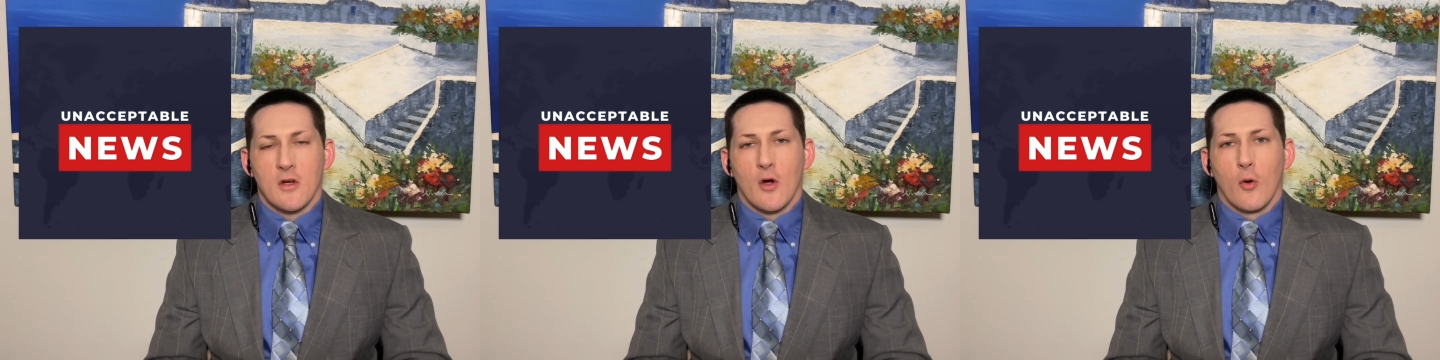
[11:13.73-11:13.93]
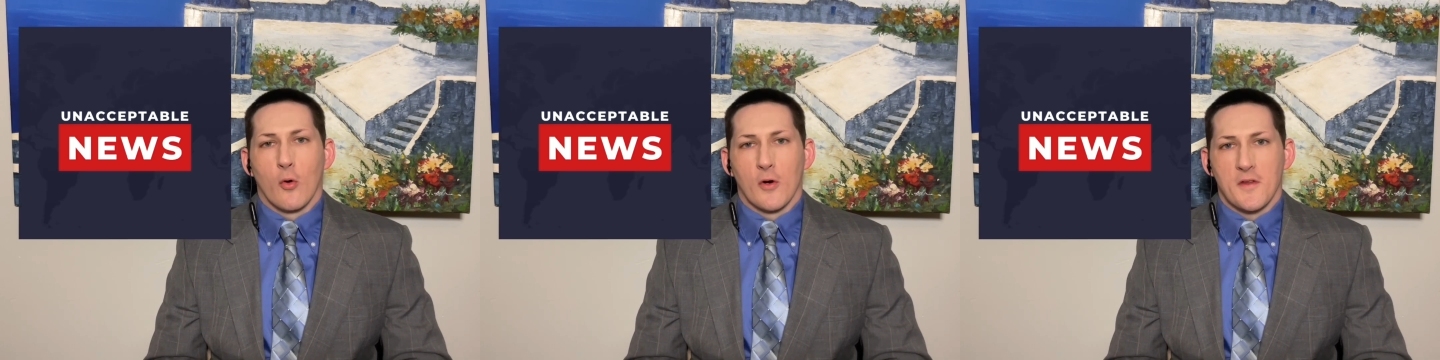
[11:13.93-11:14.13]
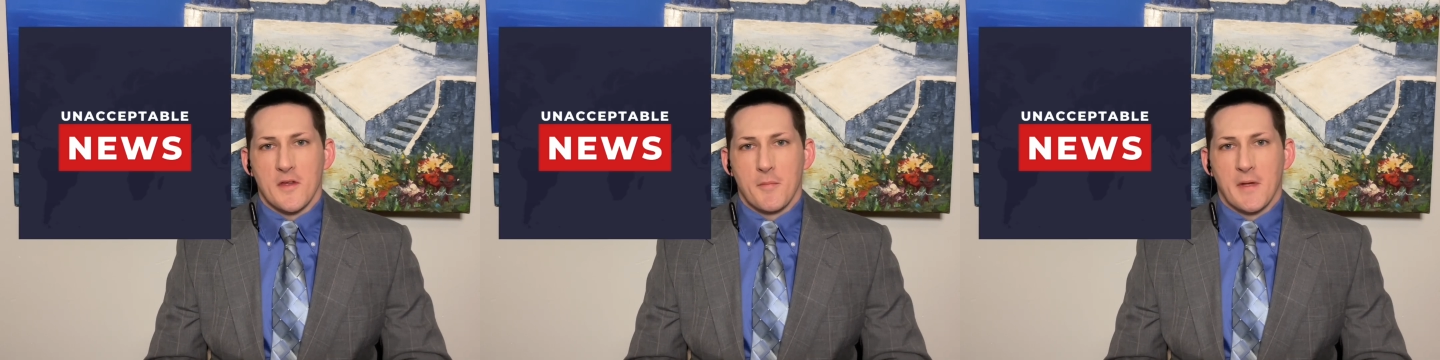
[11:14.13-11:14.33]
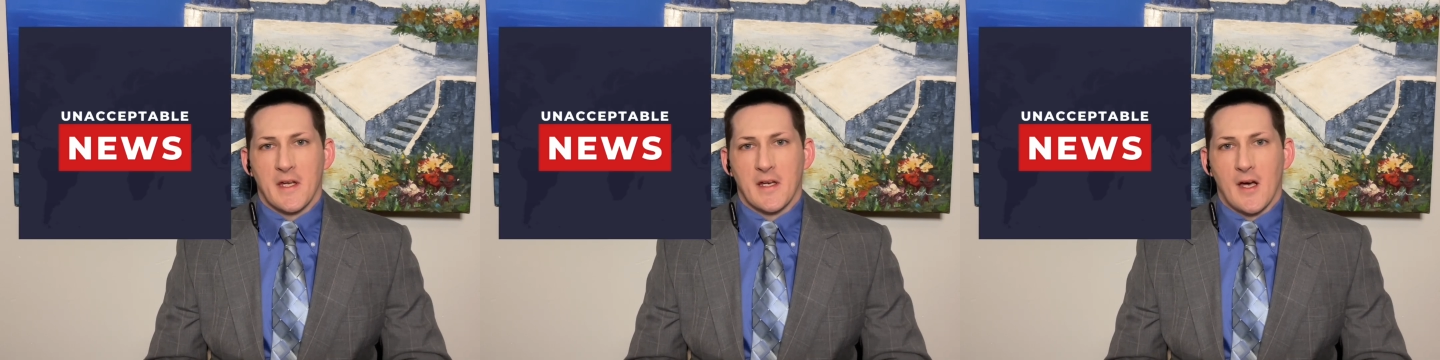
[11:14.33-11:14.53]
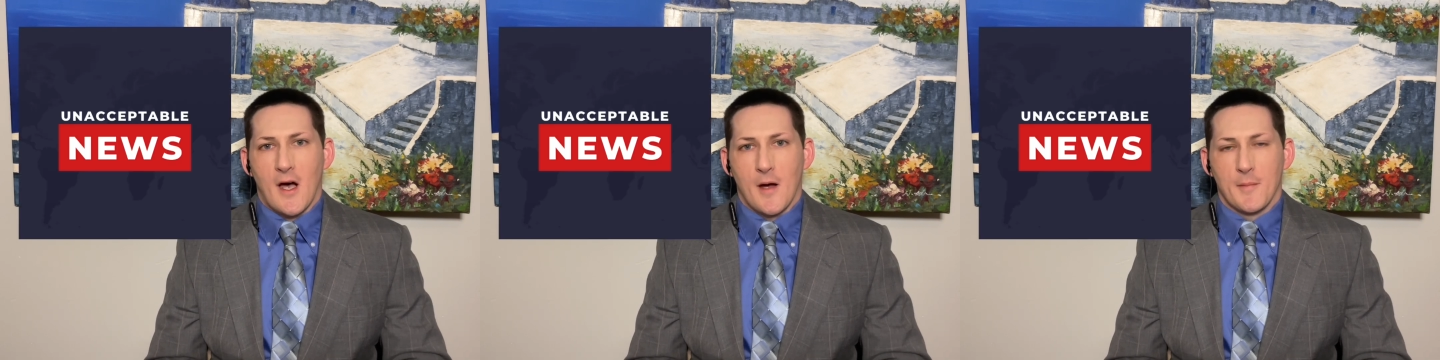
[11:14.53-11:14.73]
or in the pinned
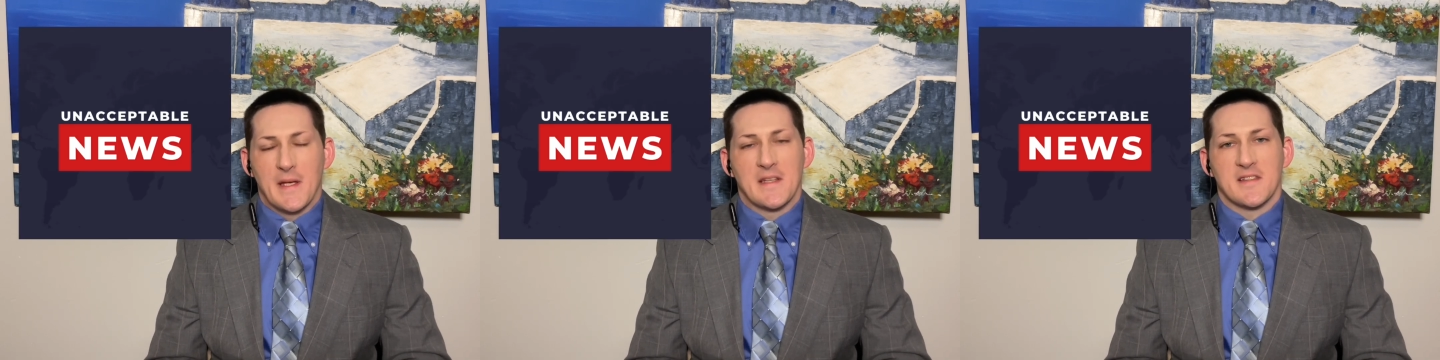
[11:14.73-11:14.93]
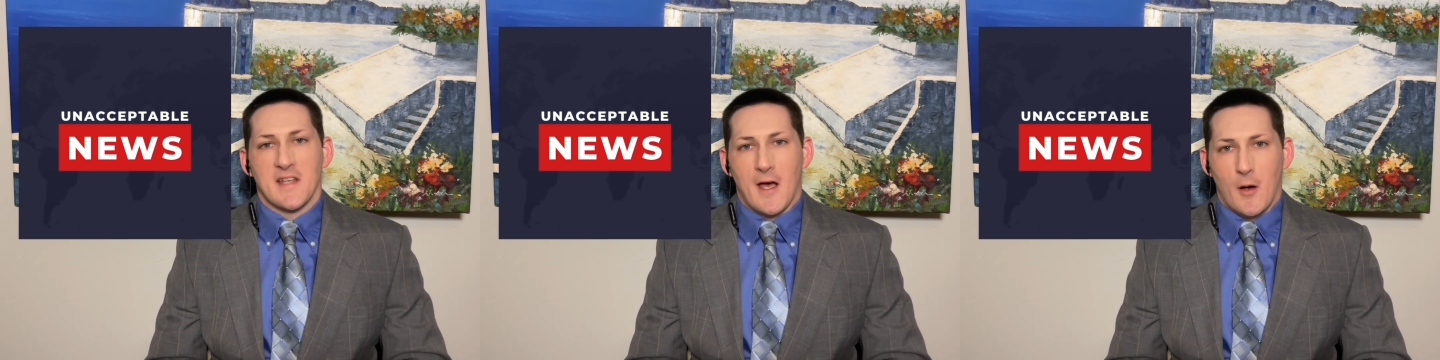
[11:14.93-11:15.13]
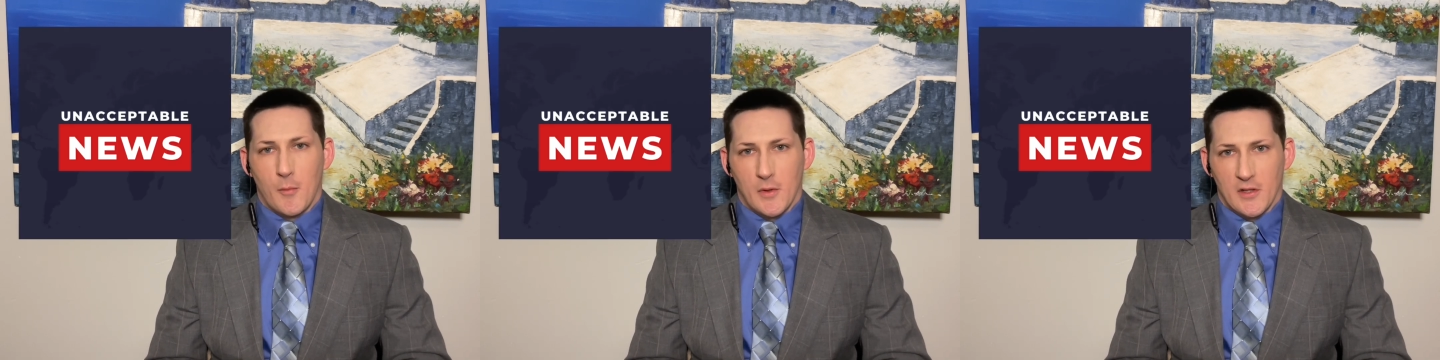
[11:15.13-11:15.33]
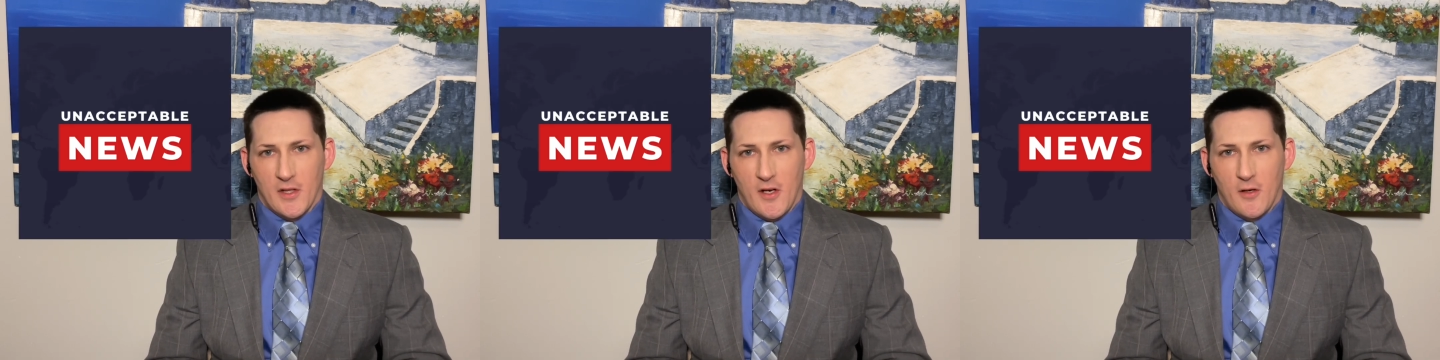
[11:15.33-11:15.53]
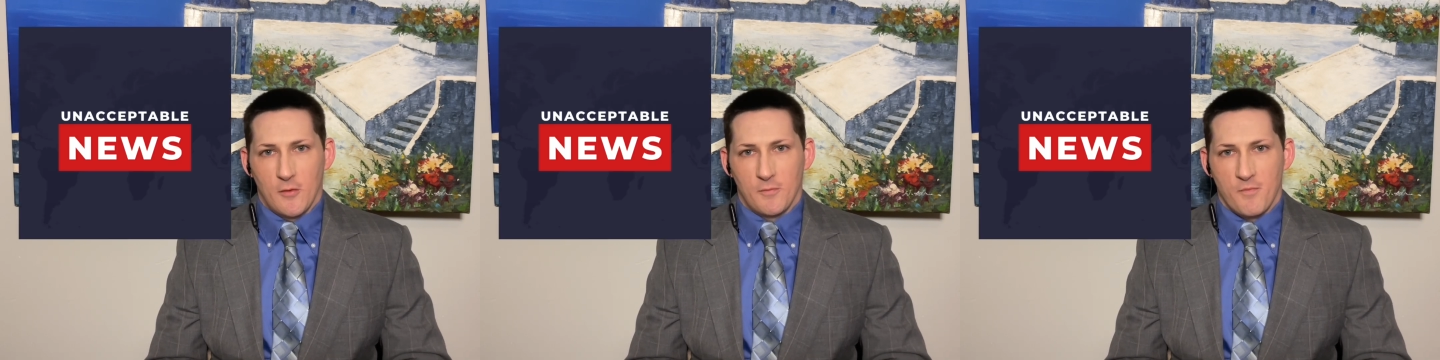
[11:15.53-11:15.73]
comment down below.